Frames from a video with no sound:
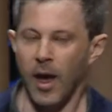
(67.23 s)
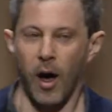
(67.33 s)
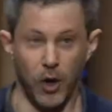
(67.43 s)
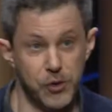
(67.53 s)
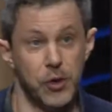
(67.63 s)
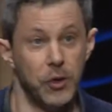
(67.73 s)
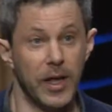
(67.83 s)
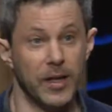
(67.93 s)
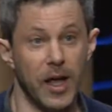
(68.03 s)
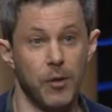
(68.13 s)
Also, like
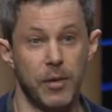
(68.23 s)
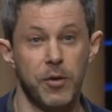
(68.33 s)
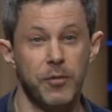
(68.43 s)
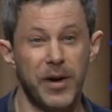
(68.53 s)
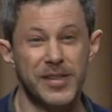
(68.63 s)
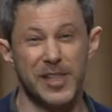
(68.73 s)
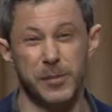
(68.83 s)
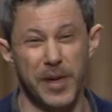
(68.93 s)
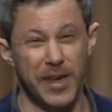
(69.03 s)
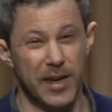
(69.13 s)
a lot of riverfronts, it's
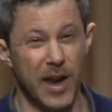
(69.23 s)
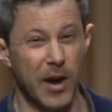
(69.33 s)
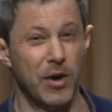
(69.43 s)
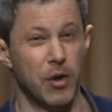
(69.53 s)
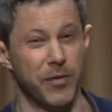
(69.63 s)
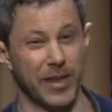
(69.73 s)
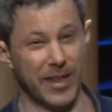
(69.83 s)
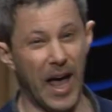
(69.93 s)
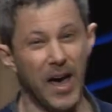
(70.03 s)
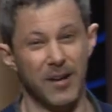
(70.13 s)
been the inheritor of a
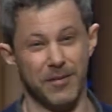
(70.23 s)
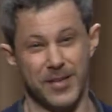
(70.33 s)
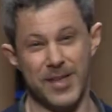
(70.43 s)
lot of